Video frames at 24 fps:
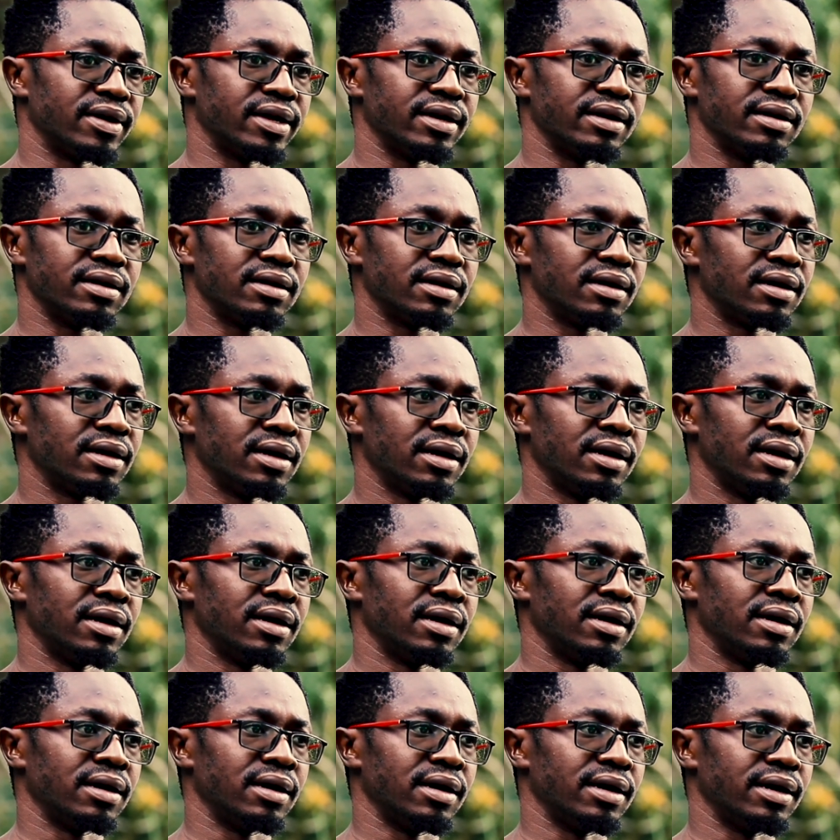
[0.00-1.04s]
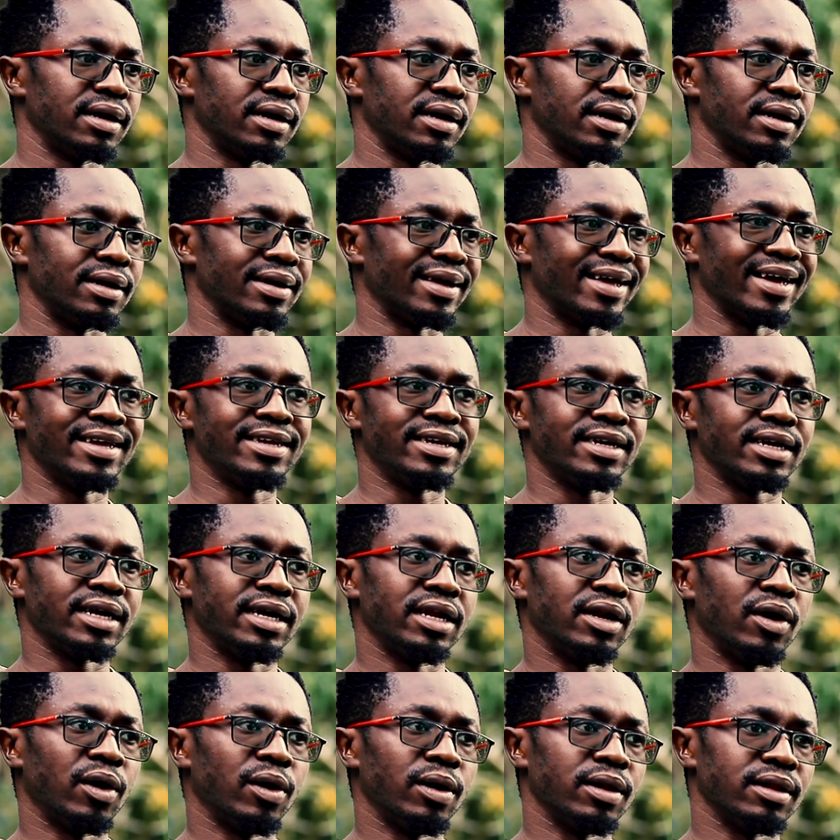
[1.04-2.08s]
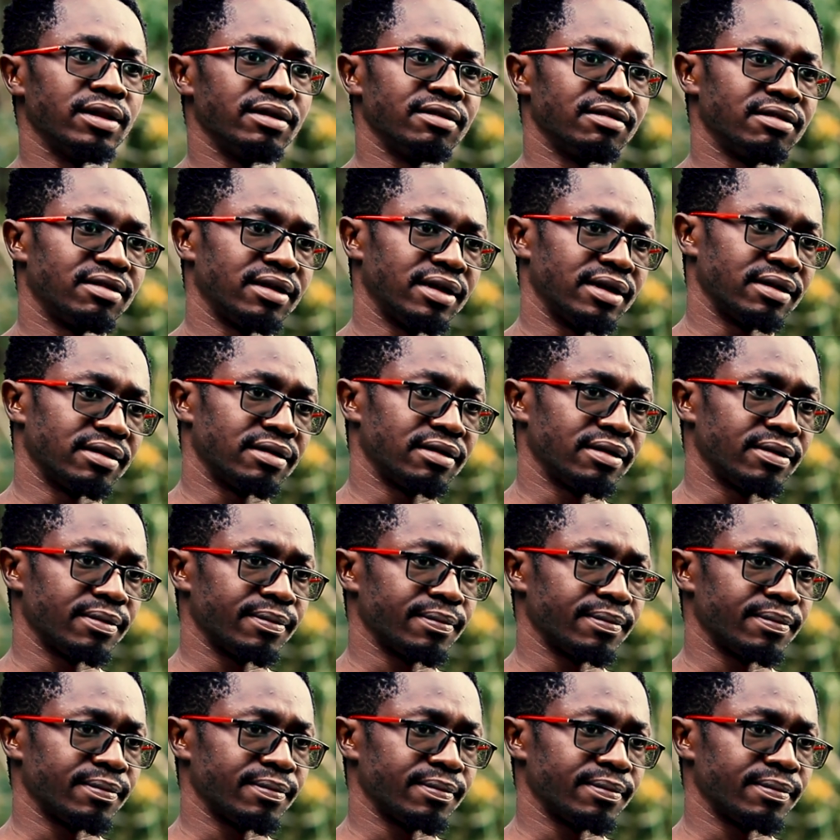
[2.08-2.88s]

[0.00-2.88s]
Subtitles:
and engaging in all these things.